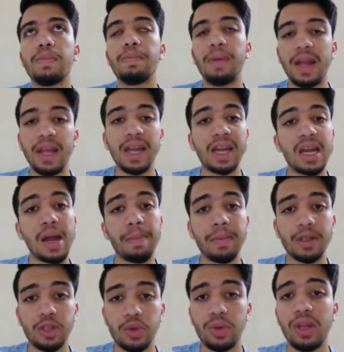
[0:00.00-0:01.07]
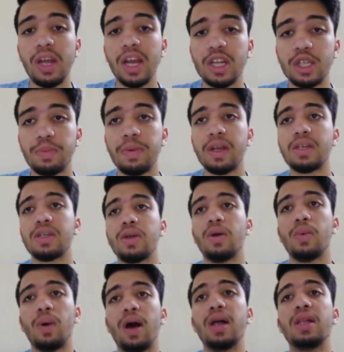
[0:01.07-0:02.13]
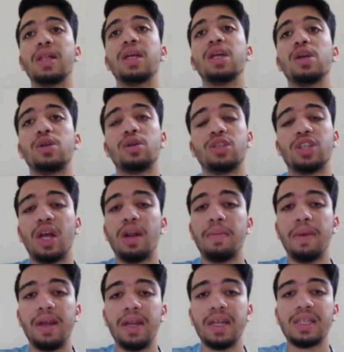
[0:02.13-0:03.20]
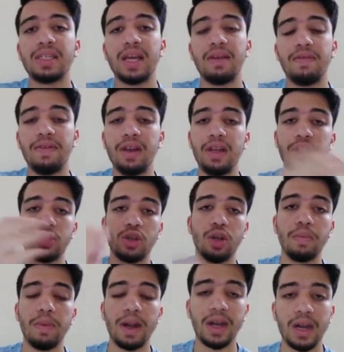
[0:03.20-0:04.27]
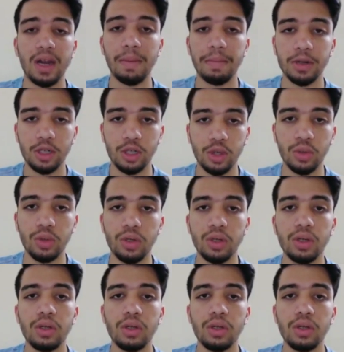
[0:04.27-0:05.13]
playing at number 3, I expect, while Kushal Mendes, I feel he's going to bat at number 2.